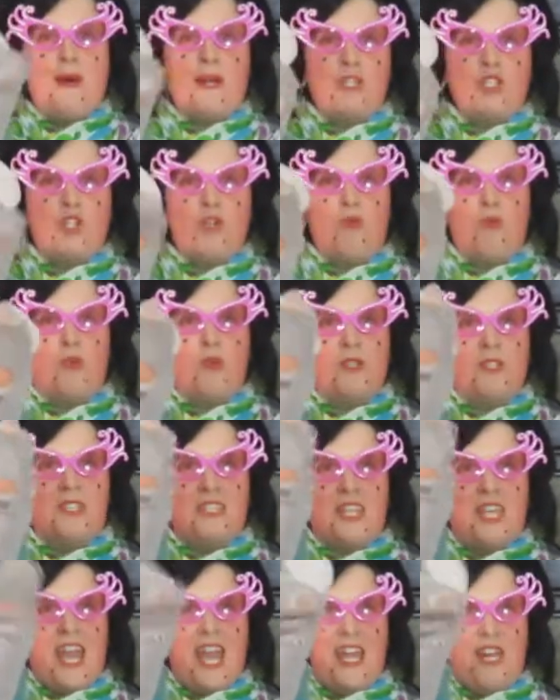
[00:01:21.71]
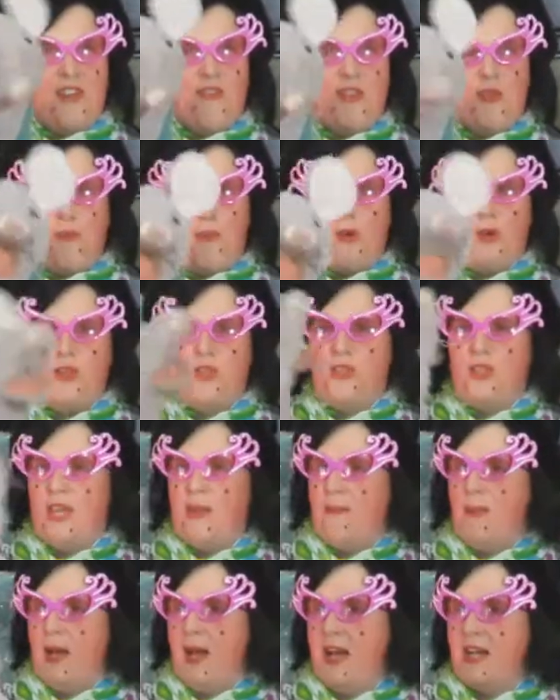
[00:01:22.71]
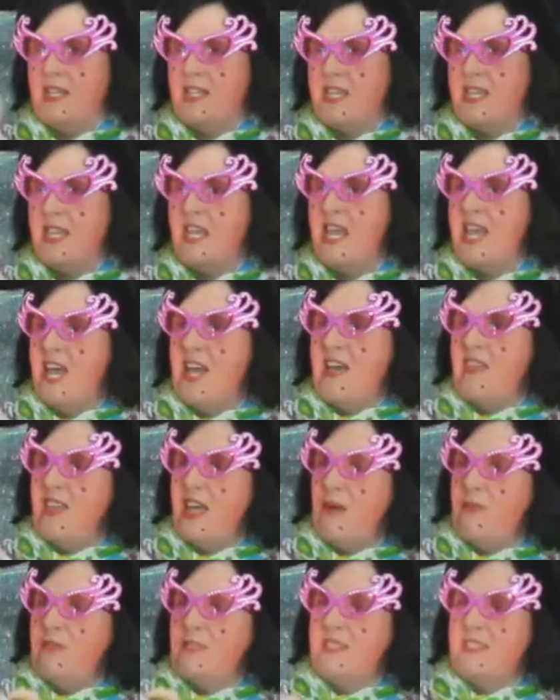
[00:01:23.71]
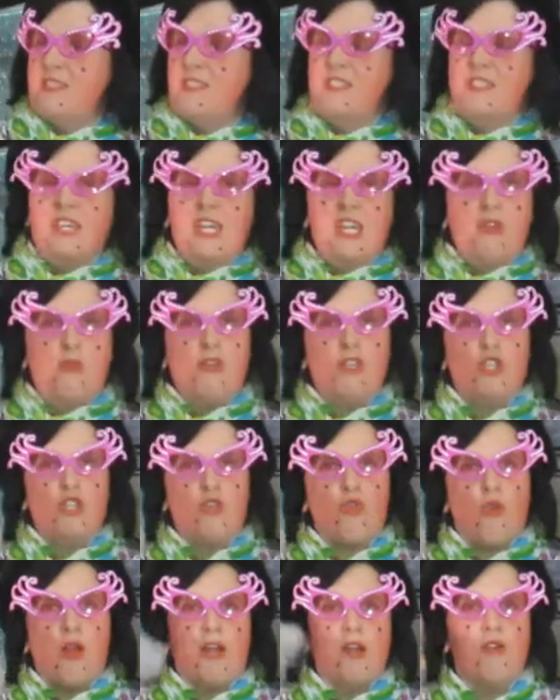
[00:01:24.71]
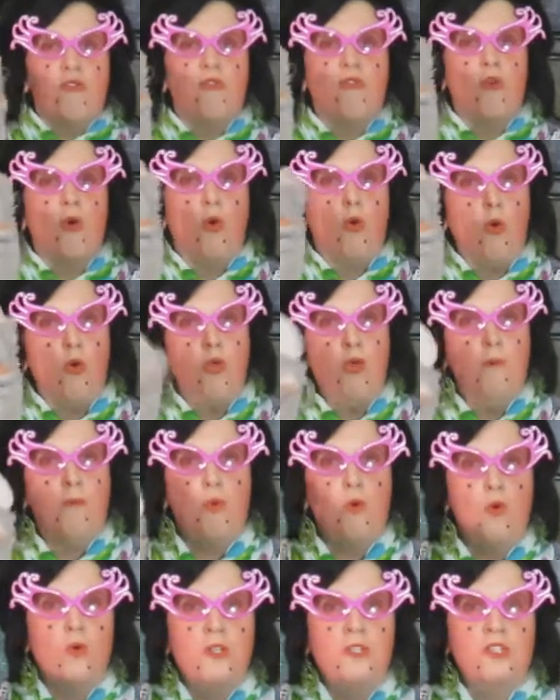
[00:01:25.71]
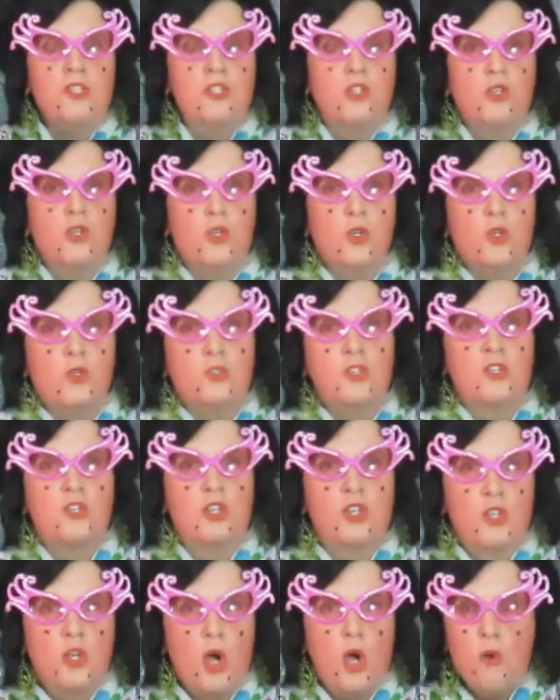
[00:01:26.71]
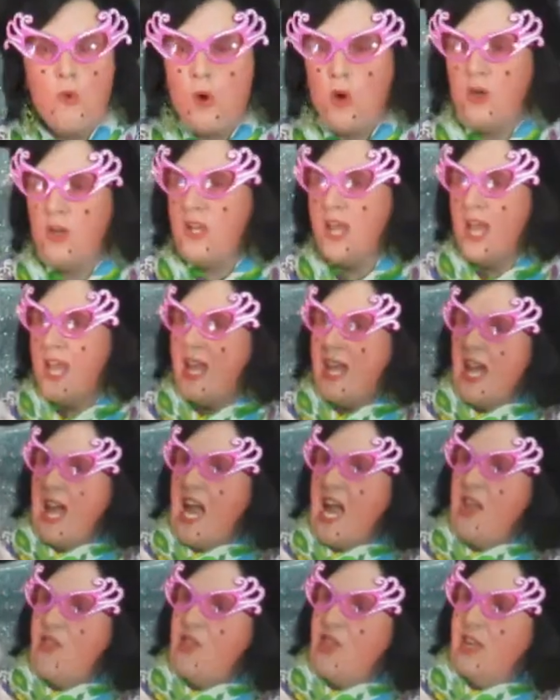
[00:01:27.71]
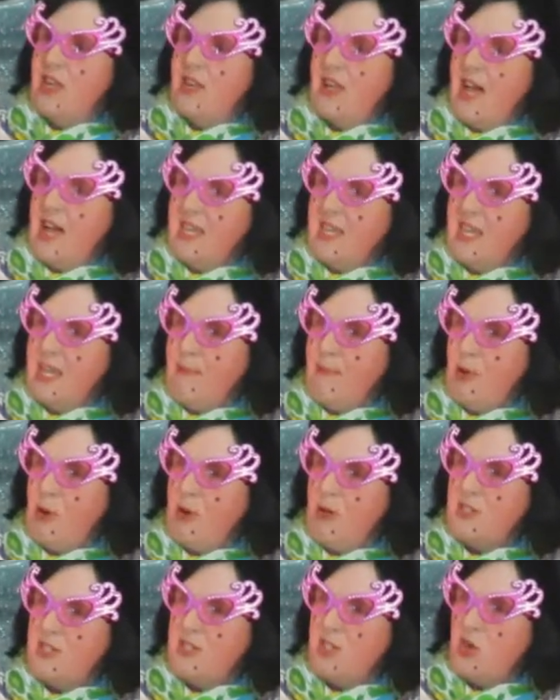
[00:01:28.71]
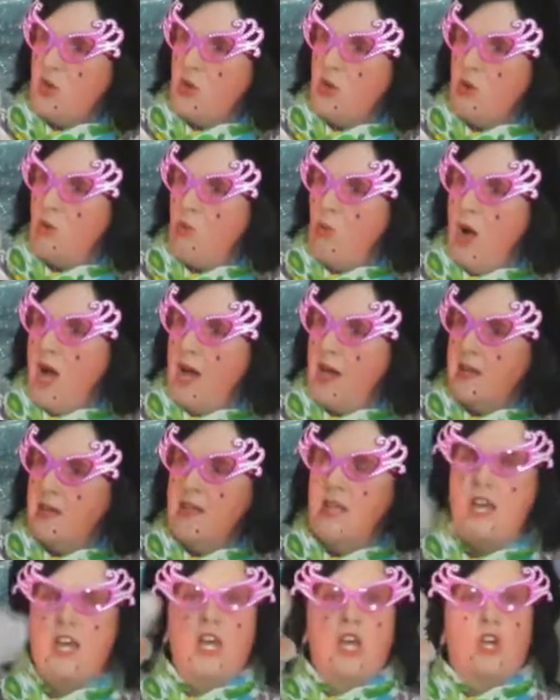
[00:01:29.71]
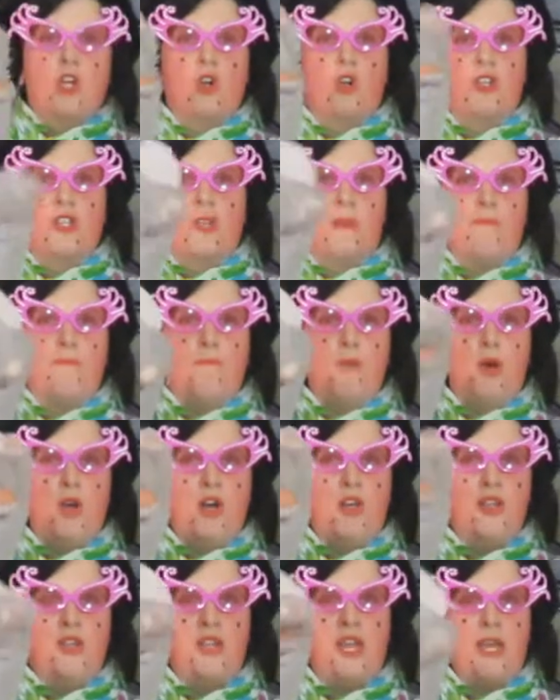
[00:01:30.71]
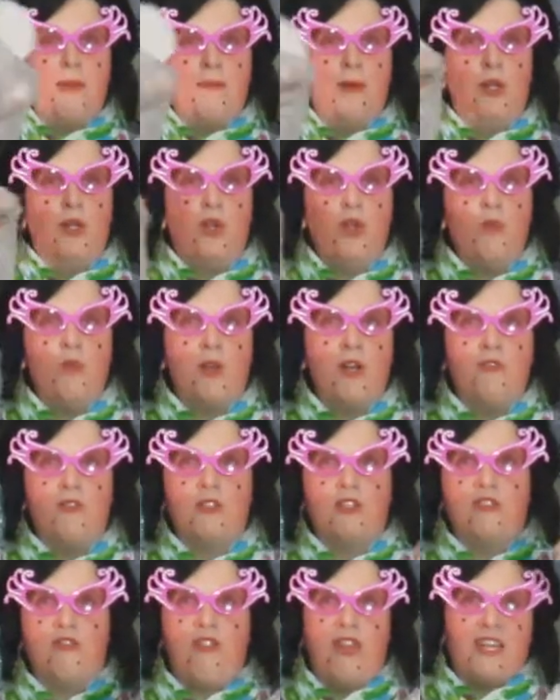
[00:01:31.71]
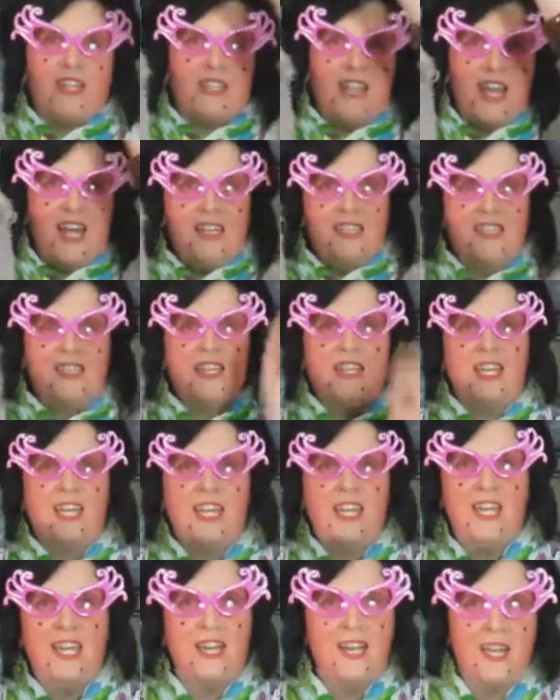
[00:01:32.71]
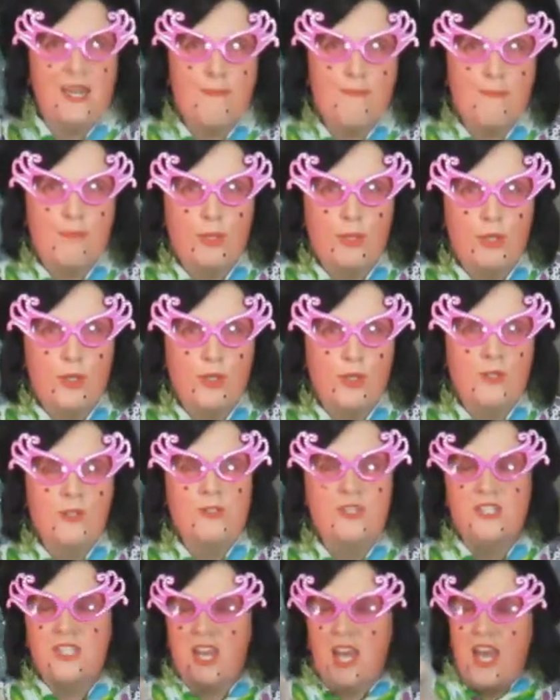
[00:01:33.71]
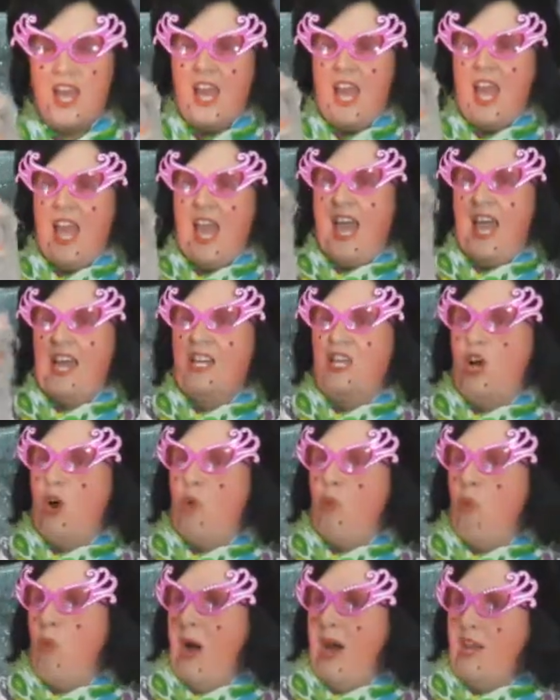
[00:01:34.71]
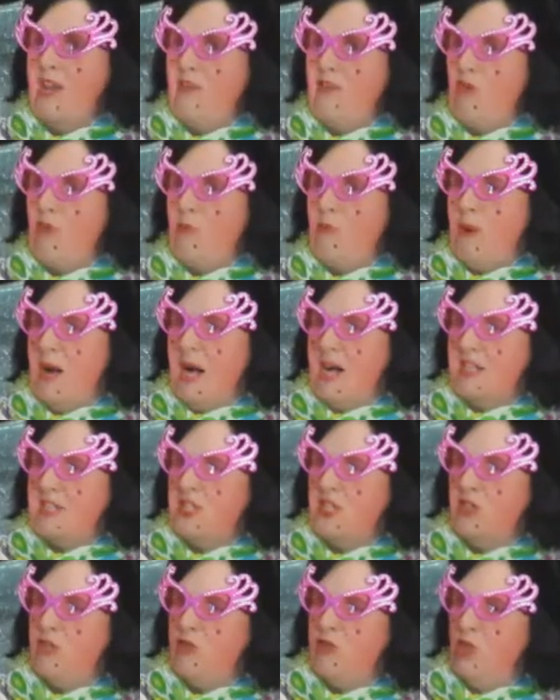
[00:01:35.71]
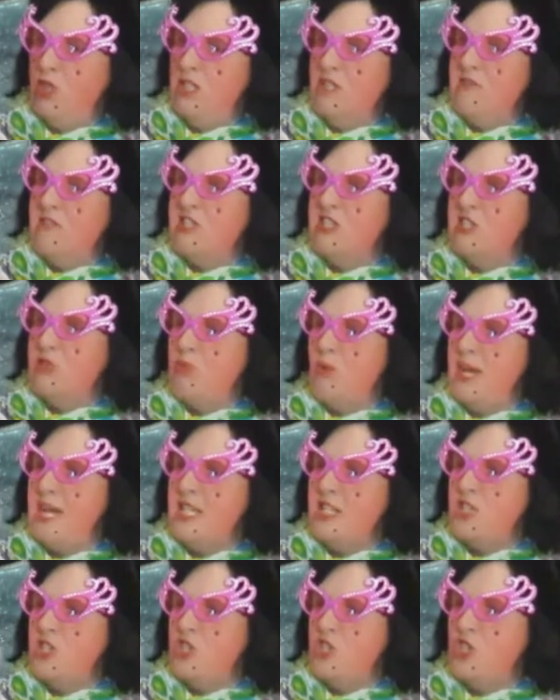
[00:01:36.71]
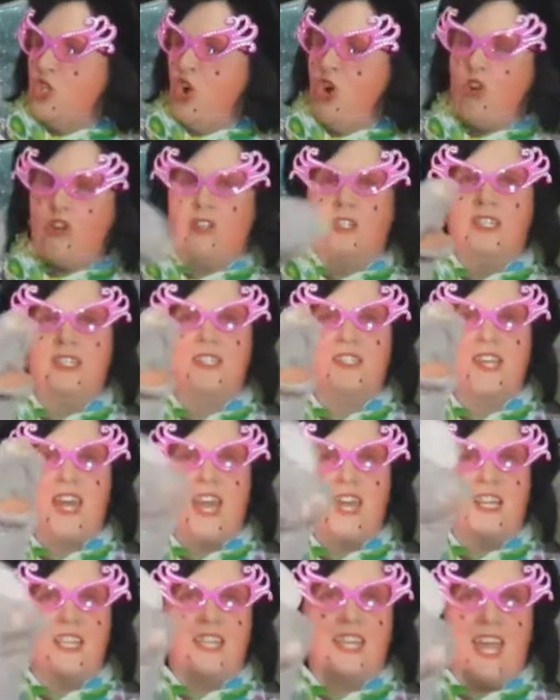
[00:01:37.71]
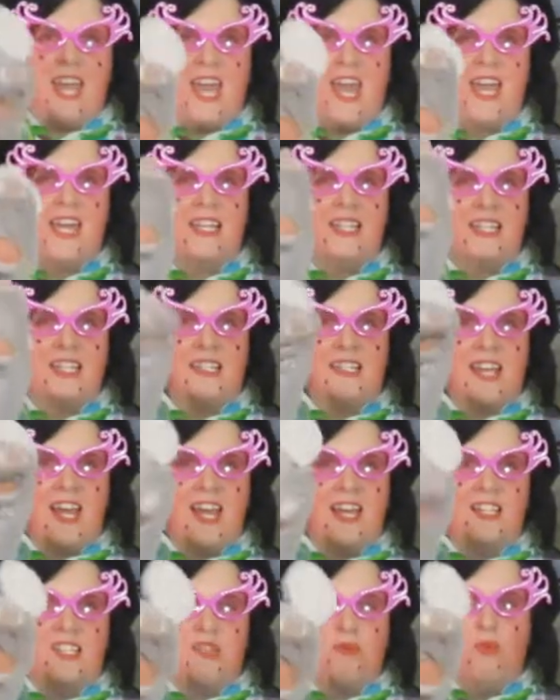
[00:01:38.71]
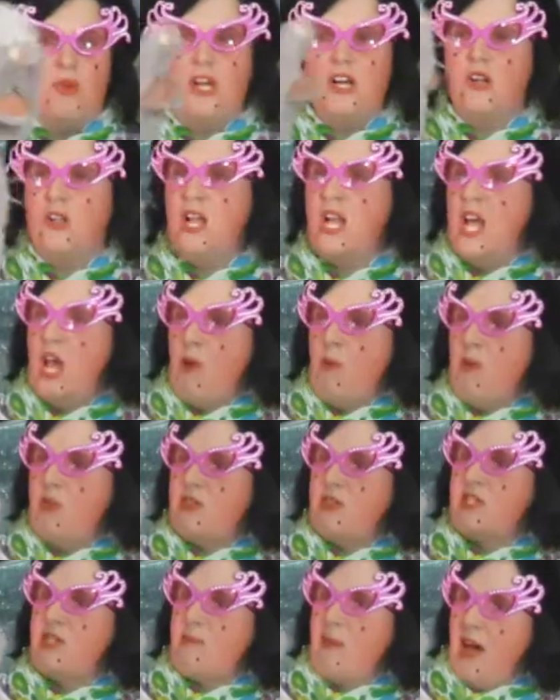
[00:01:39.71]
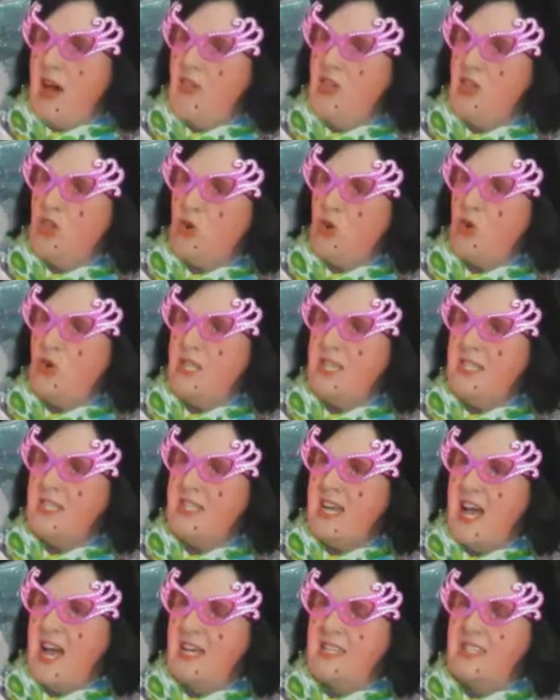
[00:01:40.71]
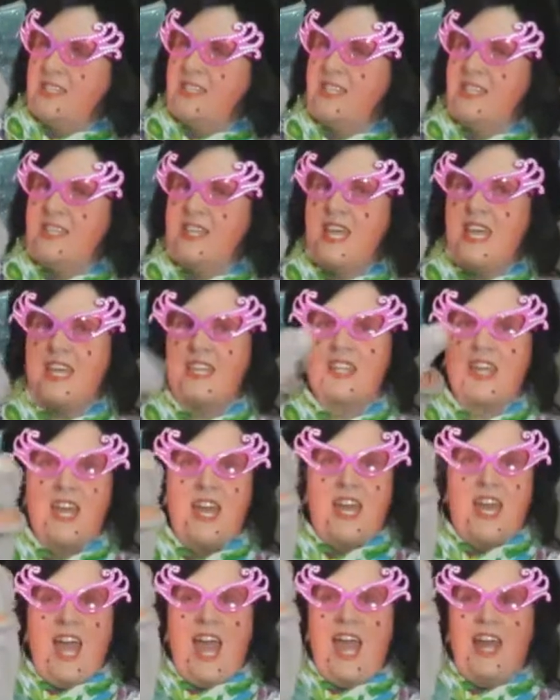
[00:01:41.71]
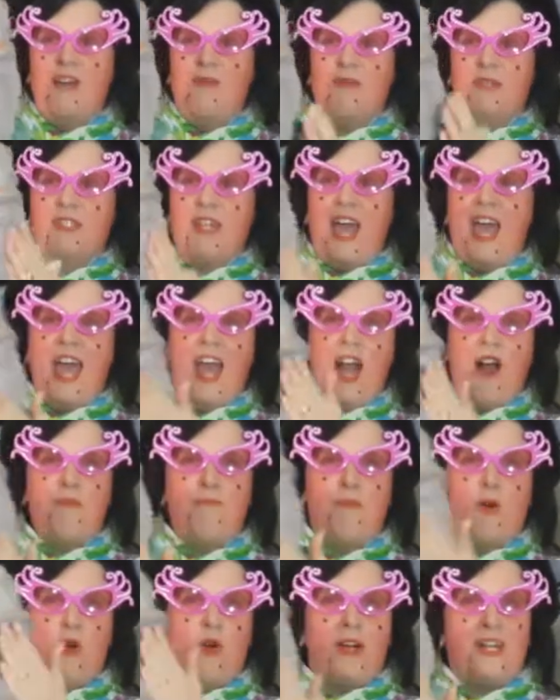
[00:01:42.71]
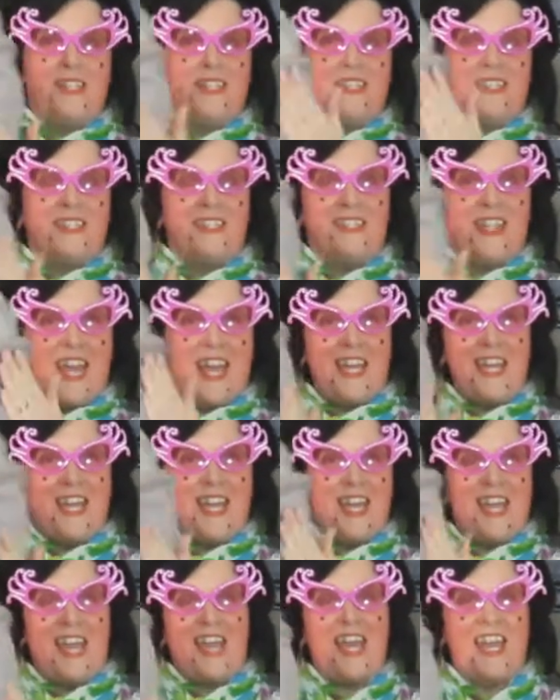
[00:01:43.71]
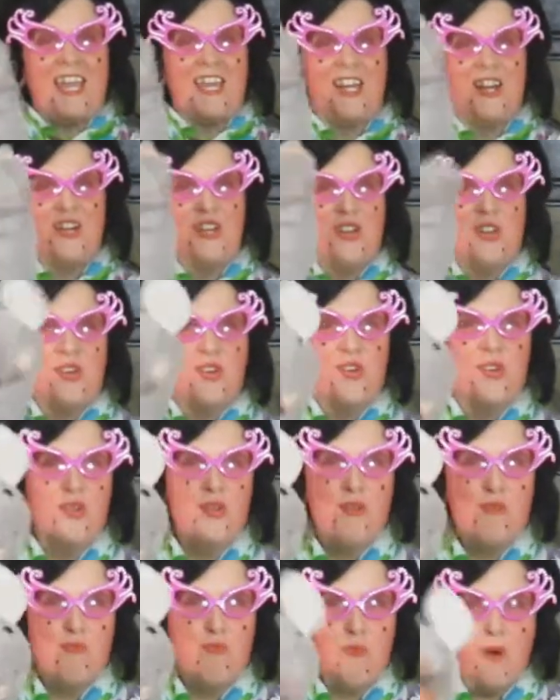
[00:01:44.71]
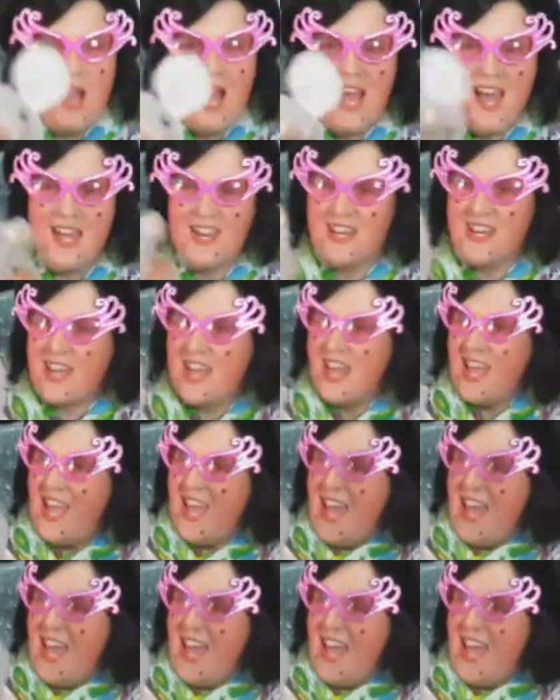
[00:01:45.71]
But towards the end of the birthday party, there was a secret trail for all the boys and girls to go on. And the lucky person who won got a birthday balloon, one of those fantastic helium balloons, and a wonderful basket full of sweets, chocolates and candies as well, with some other goodies underneath. And it was our boy Stinky here who won.